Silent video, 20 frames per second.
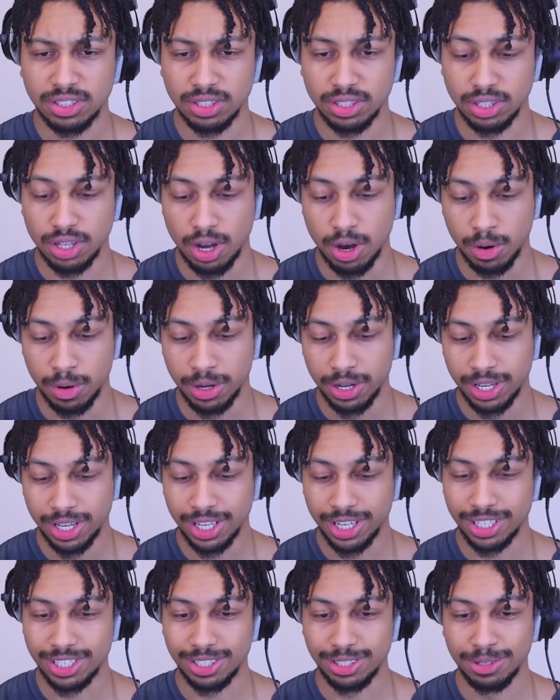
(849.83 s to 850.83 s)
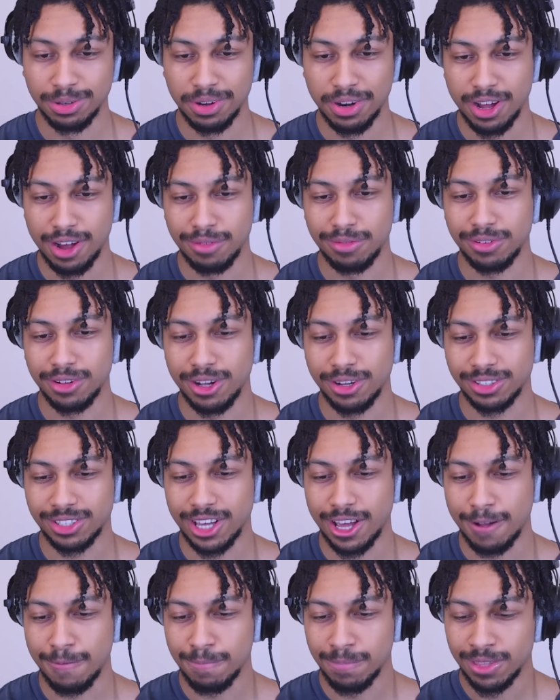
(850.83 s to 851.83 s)
No, it doesn't do enough.
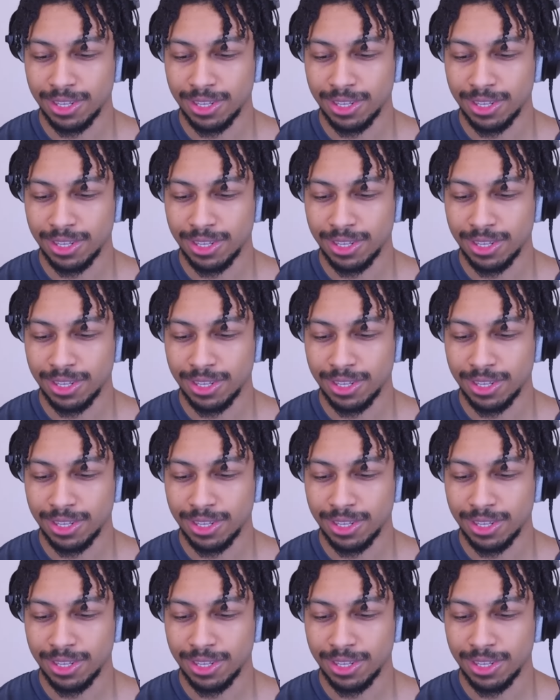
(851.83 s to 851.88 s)
Okay.